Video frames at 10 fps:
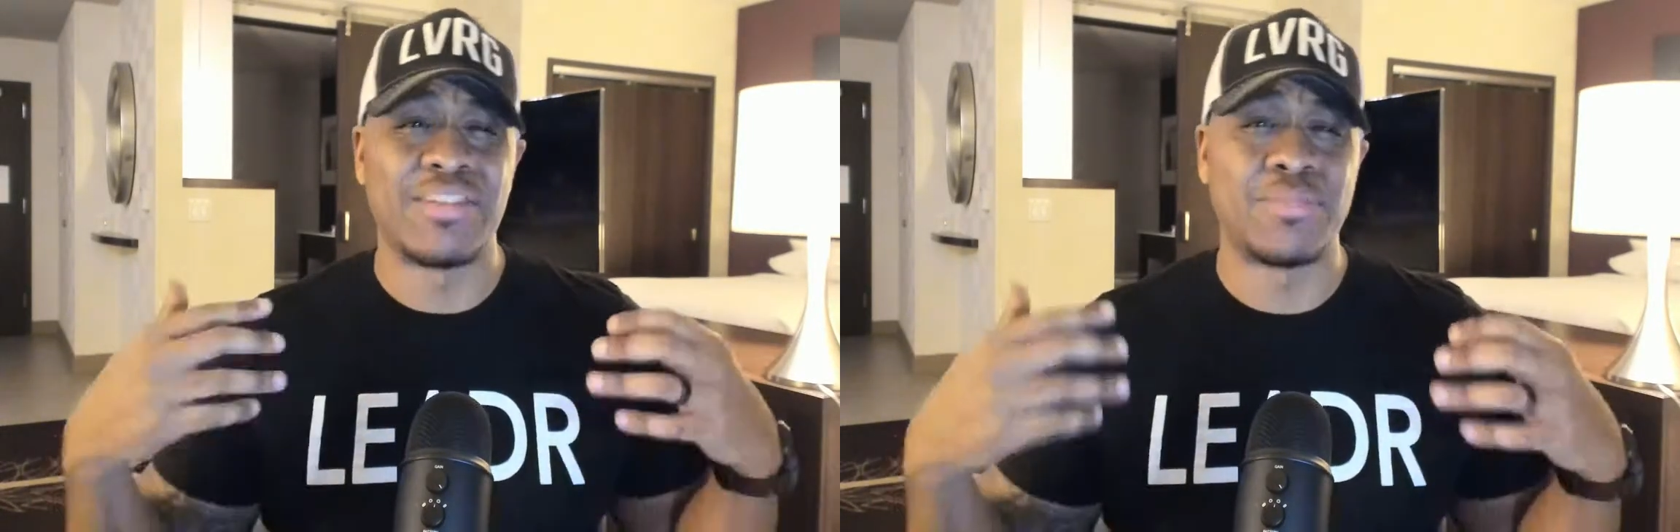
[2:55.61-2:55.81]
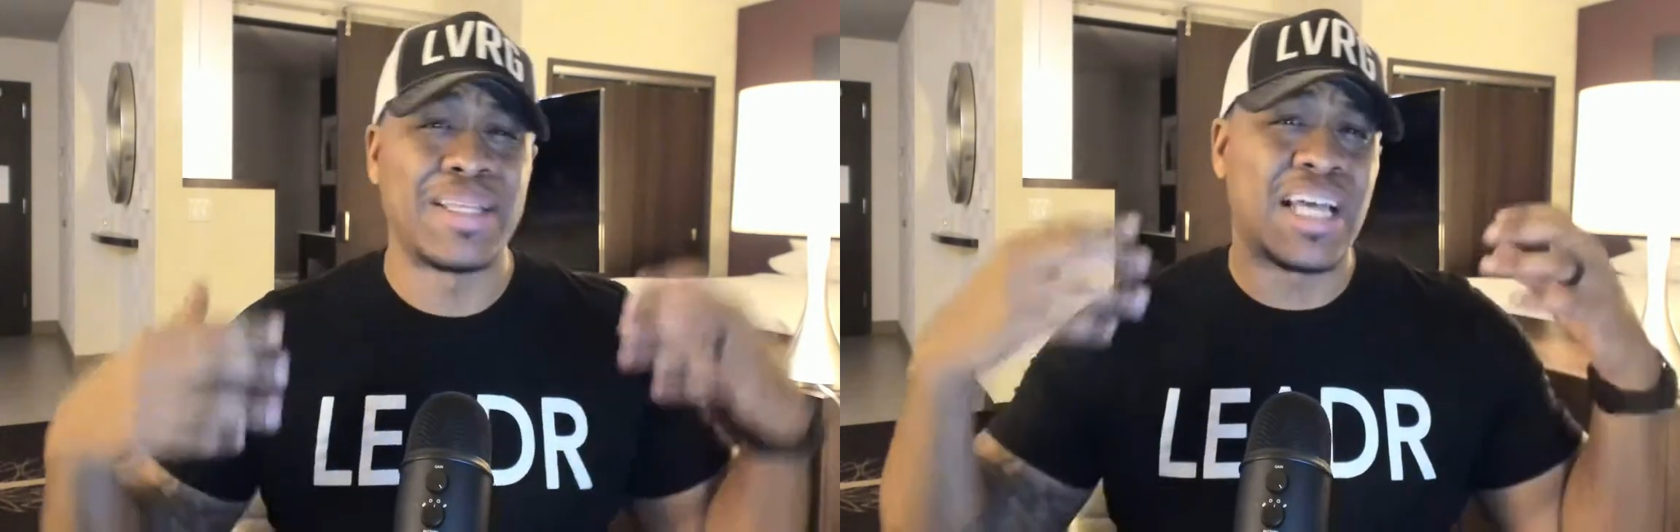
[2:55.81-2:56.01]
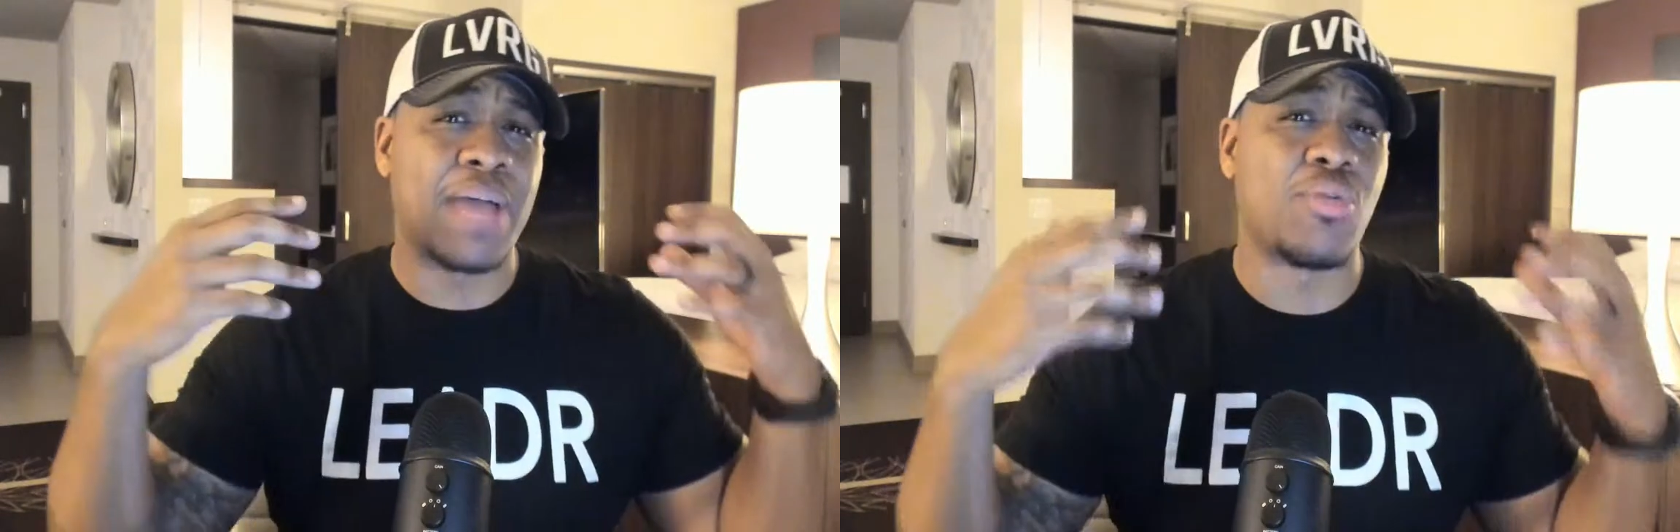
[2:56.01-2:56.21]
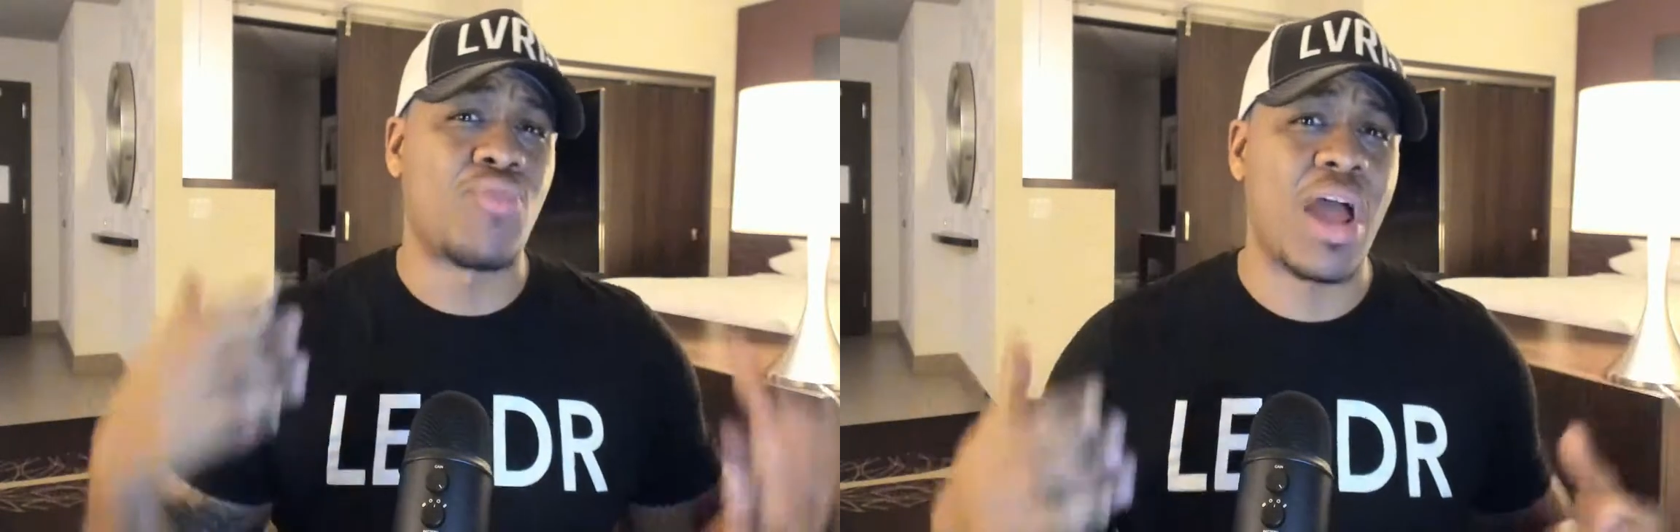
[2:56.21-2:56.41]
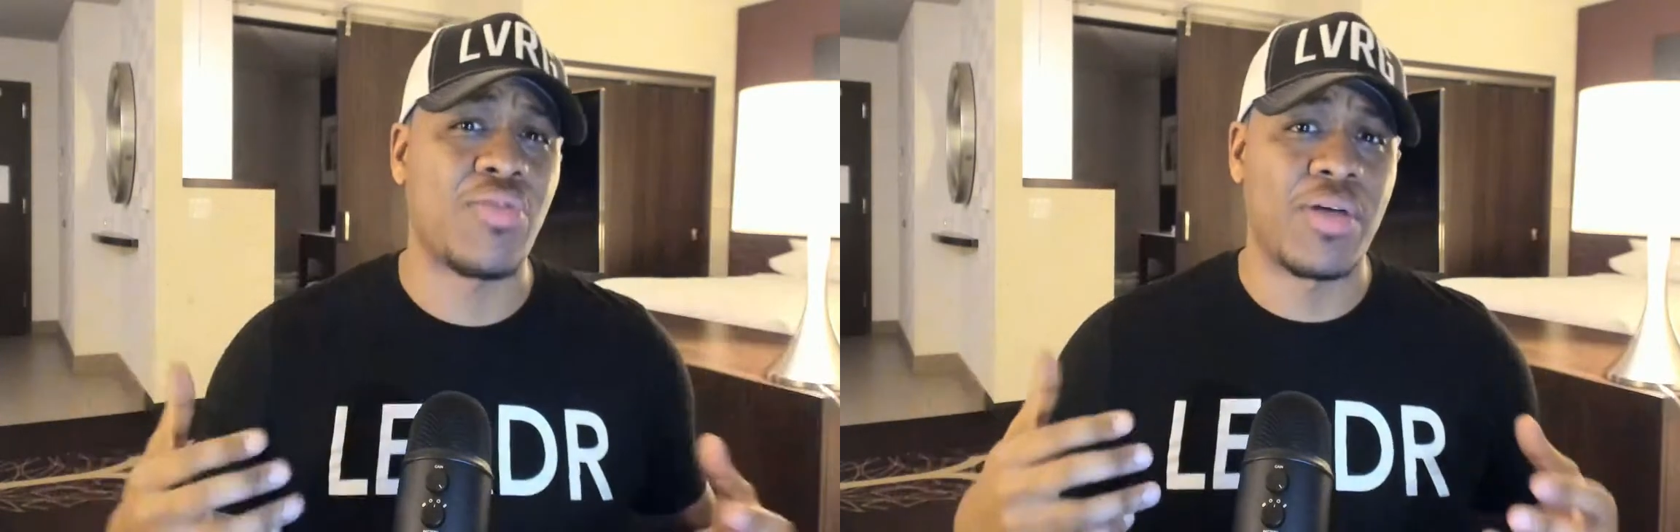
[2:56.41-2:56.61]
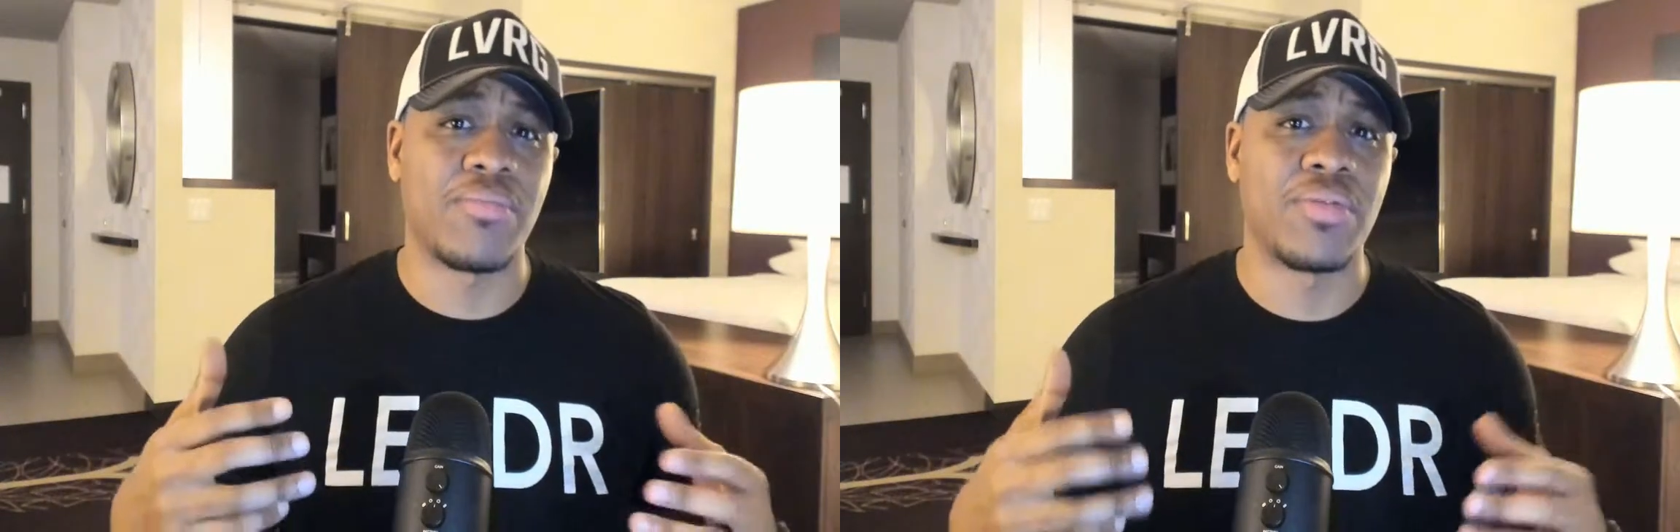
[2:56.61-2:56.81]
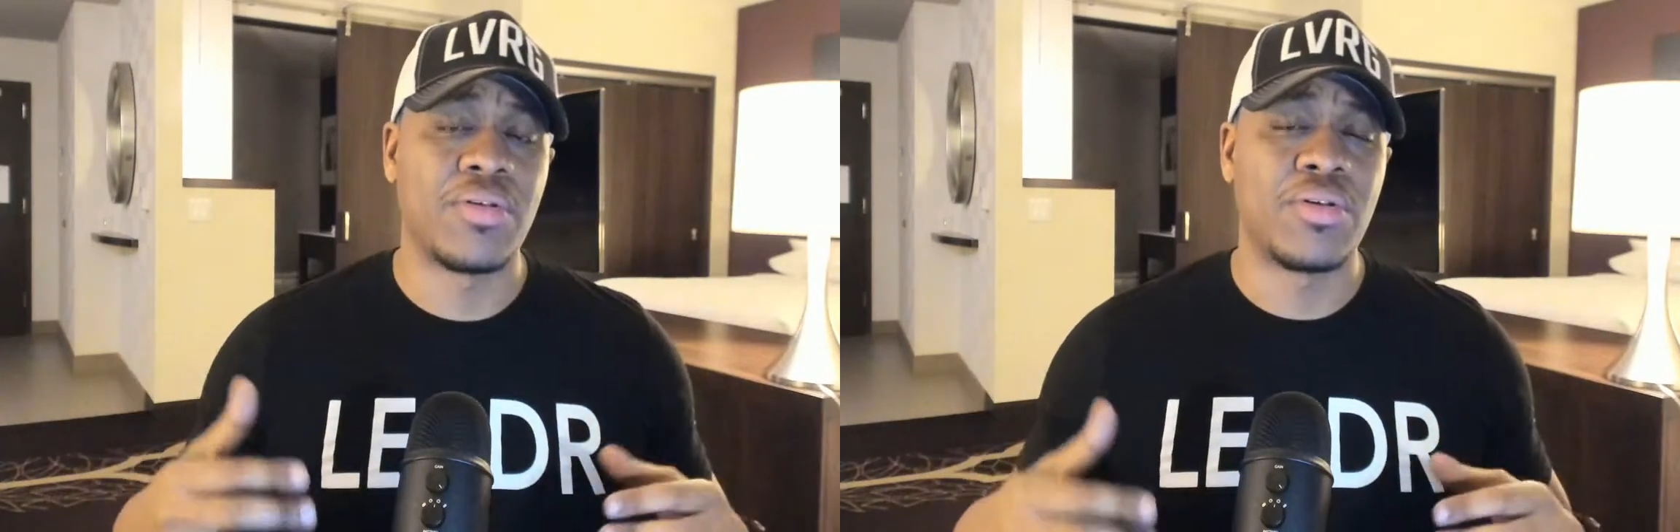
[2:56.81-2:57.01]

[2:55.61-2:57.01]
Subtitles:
spent time around them,